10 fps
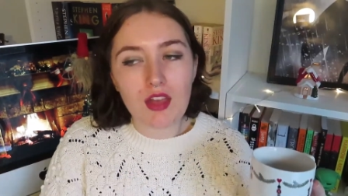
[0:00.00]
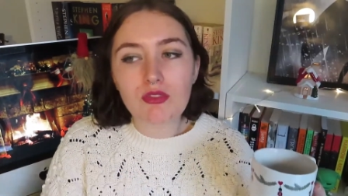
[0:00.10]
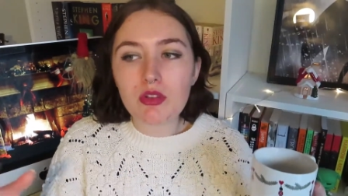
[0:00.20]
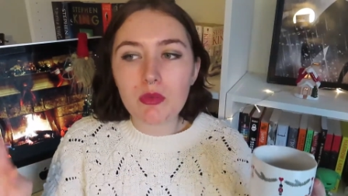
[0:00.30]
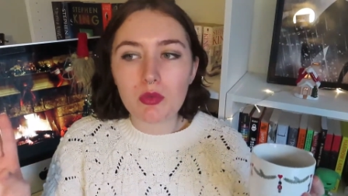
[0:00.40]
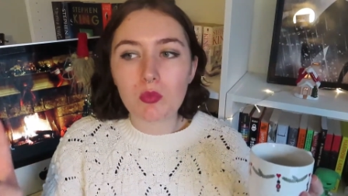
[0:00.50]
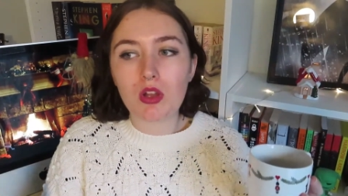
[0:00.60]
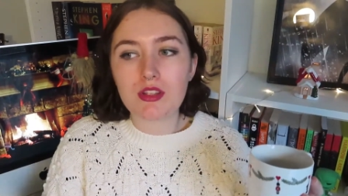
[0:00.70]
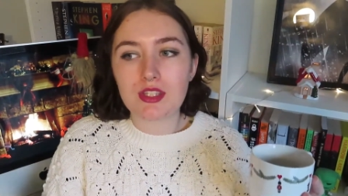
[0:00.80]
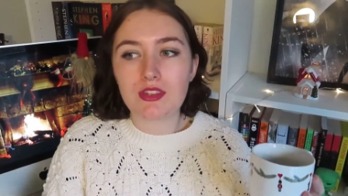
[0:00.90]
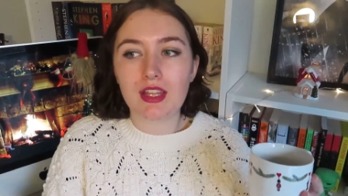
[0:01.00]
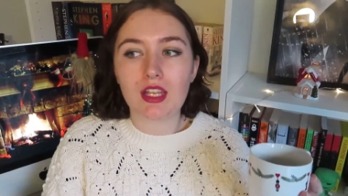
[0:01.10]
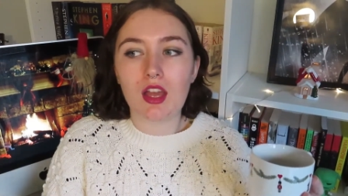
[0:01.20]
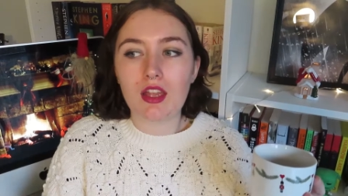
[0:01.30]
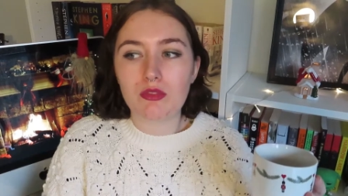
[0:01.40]
Everyone once in their
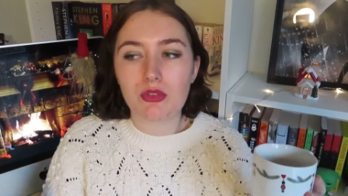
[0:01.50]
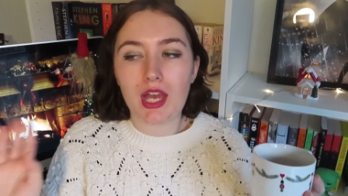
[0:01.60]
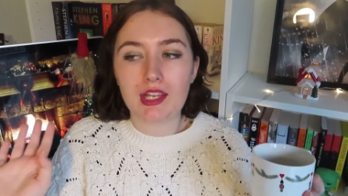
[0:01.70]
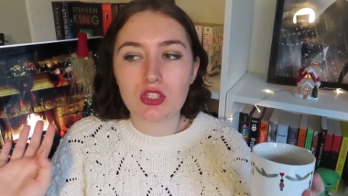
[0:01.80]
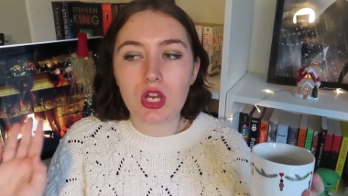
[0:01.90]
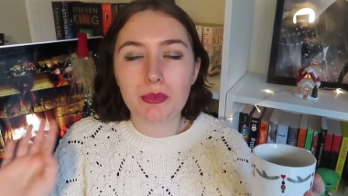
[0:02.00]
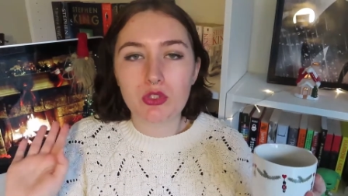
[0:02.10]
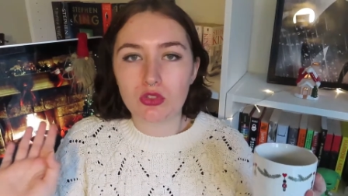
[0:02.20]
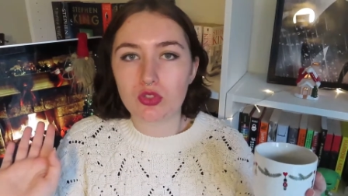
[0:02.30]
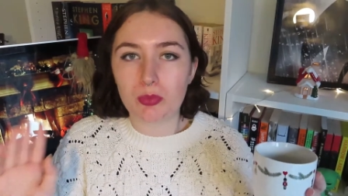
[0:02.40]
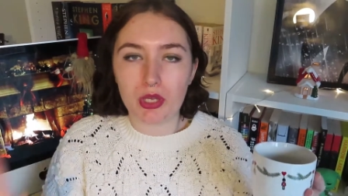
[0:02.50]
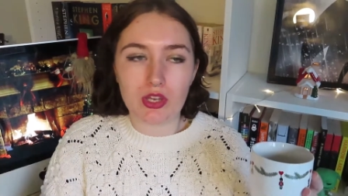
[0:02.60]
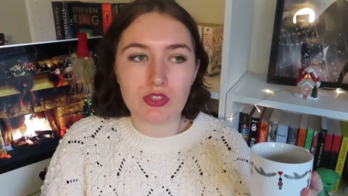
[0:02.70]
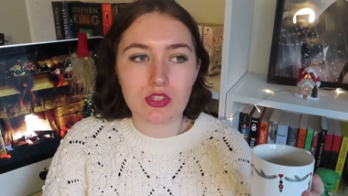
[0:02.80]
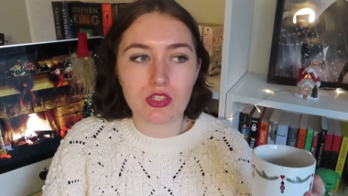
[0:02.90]
life has come across a
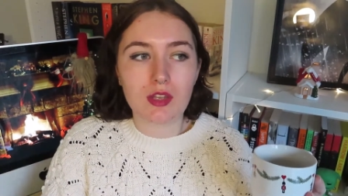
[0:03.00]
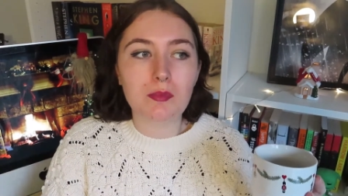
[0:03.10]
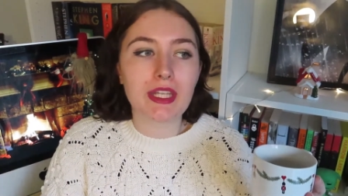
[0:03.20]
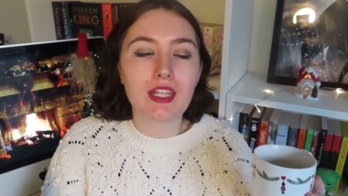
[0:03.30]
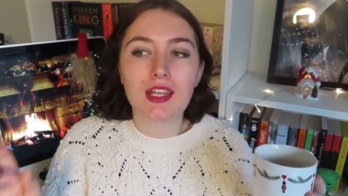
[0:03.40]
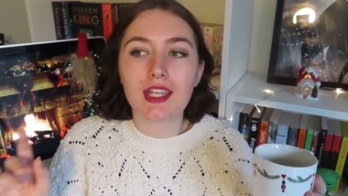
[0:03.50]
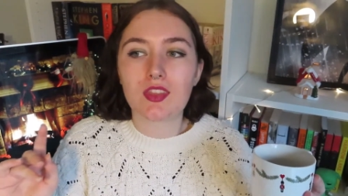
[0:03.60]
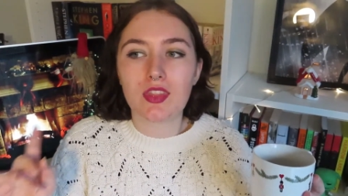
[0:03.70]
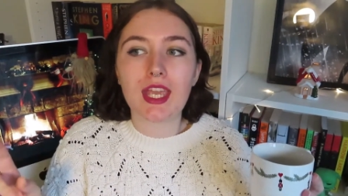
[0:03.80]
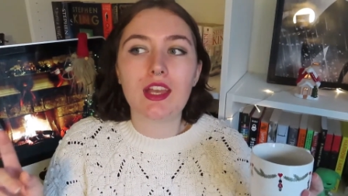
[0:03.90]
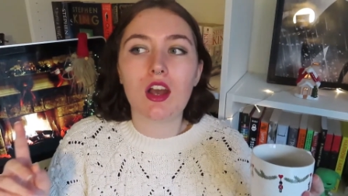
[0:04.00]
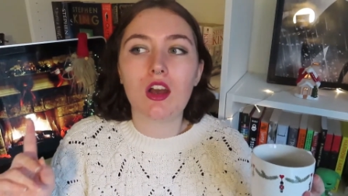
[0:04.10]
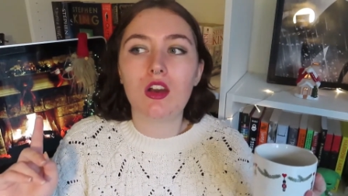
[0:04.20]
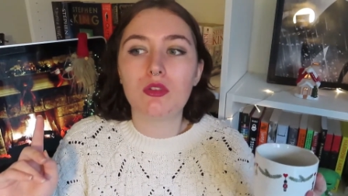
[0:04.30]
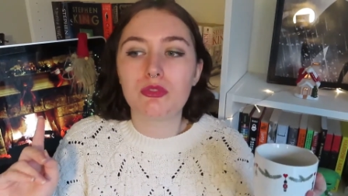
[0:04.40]
person and been like they
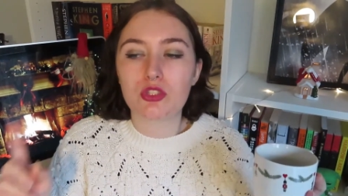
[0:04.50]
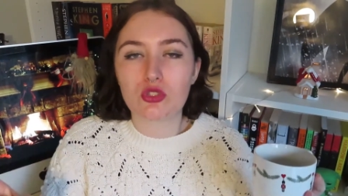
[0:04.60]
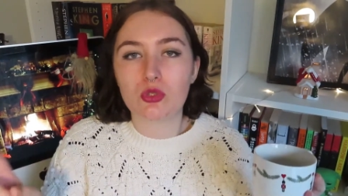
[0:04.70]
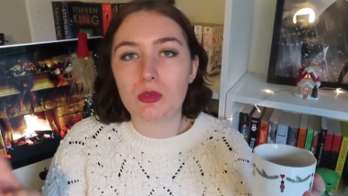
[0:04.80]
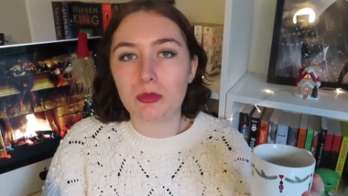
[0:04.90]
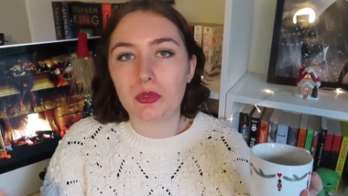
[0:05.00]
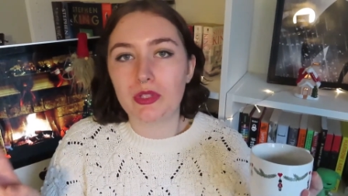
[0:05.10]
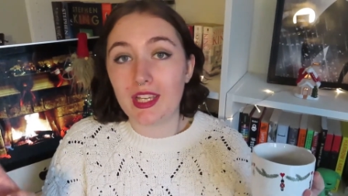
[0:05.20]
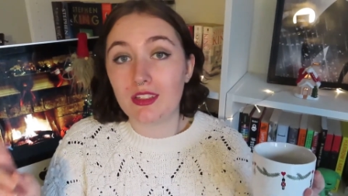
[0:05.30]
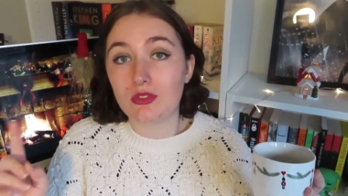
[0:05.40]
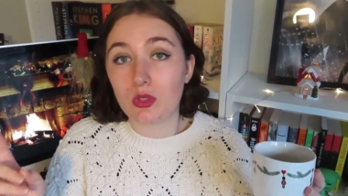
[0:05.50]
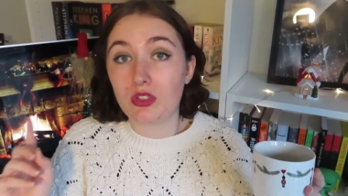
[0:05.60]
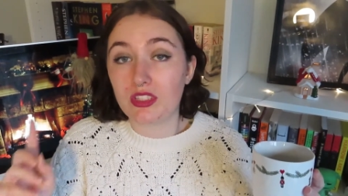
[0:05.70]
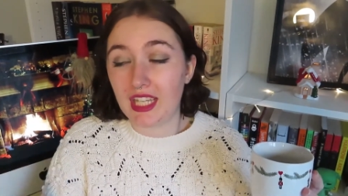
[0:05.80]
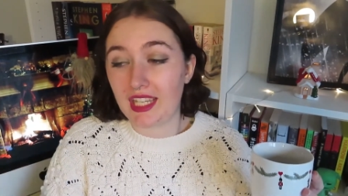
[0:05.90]
are for sure born in the
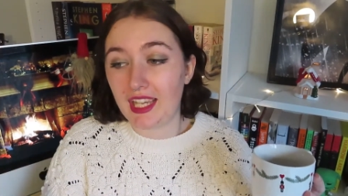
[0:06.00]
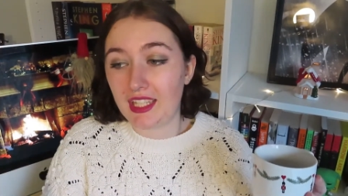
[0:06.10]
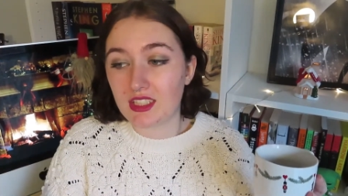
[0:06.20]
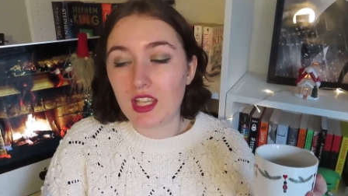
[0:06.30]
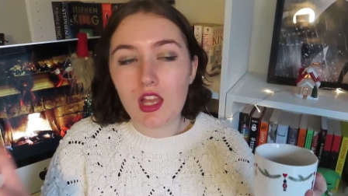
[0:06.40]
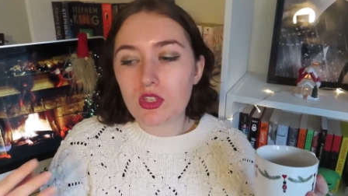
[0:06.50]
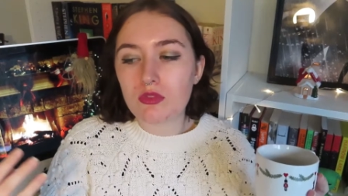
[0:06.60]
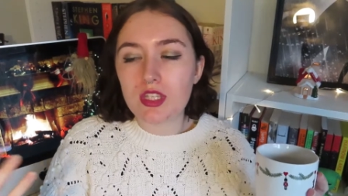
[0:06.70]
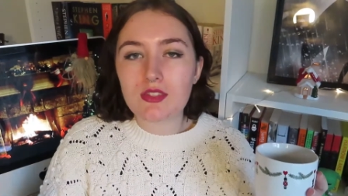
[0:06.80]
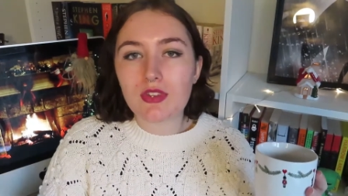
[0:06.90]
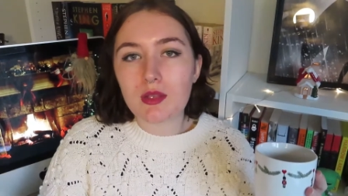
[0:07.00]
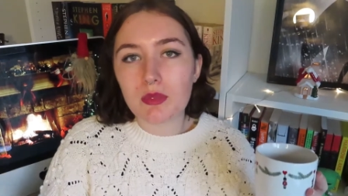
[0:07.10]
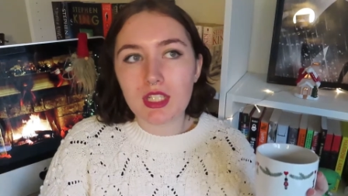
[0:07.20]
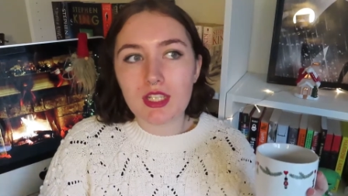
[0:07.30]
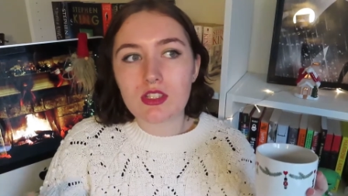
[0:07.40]
wrong decade. So this
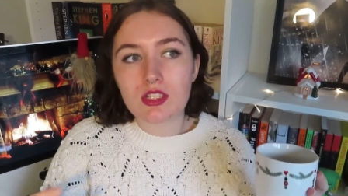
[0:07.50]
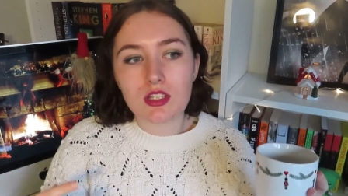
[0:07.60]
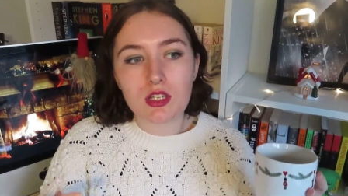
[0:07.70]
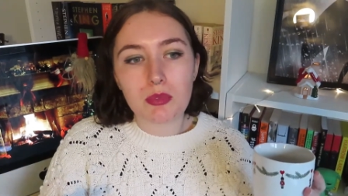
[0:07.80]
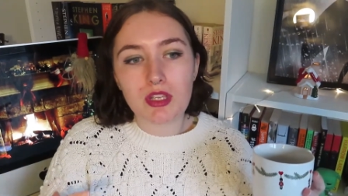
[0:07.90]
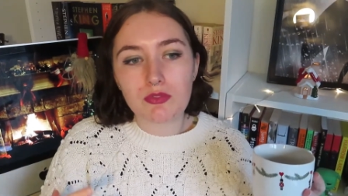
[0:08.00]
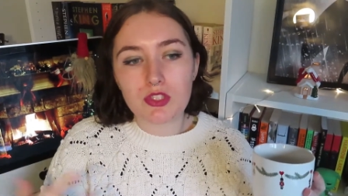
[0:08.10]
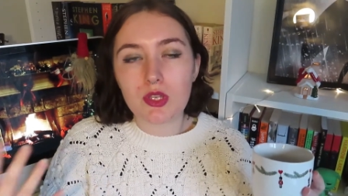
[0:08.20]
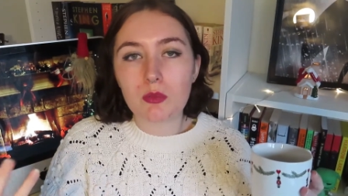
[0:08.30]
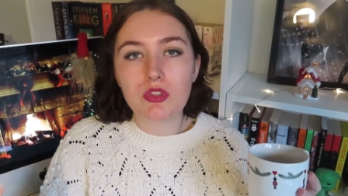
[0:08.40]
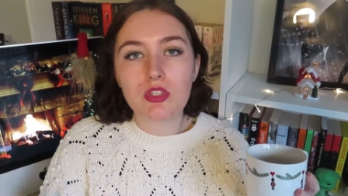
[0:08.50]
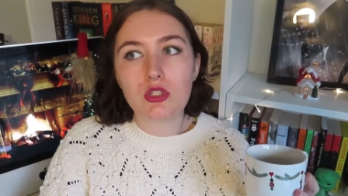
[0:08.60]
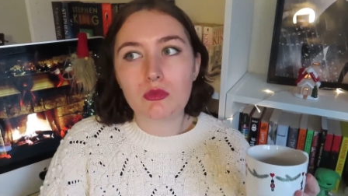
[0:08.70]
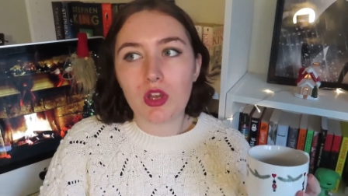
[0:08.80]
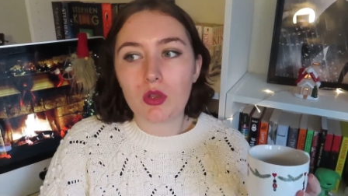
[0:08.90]
recommendation is going to be for someone that
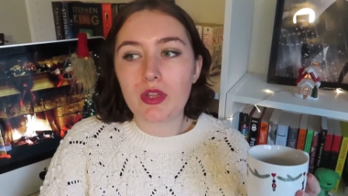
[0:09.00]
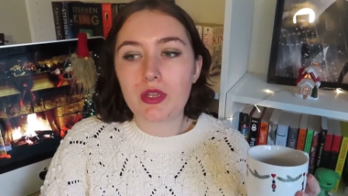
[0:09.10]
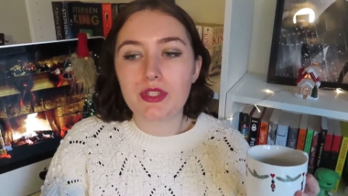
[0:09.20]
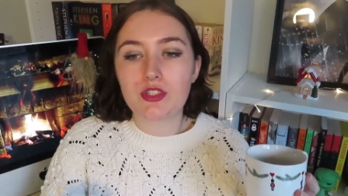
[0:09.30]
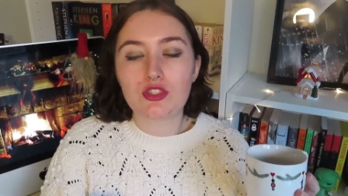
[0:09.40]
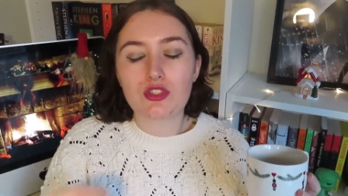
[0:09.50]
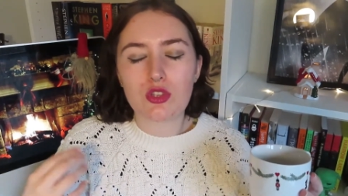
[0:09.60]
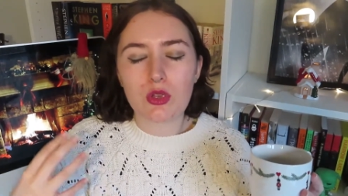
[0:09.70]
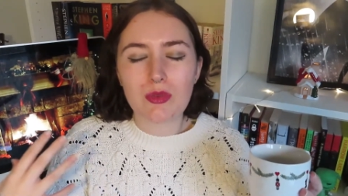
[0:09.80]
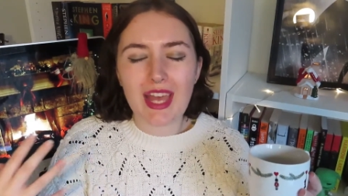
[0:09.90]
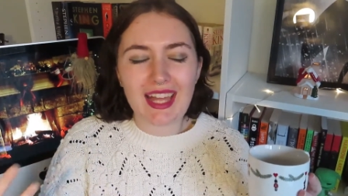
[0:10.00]
you know who is just so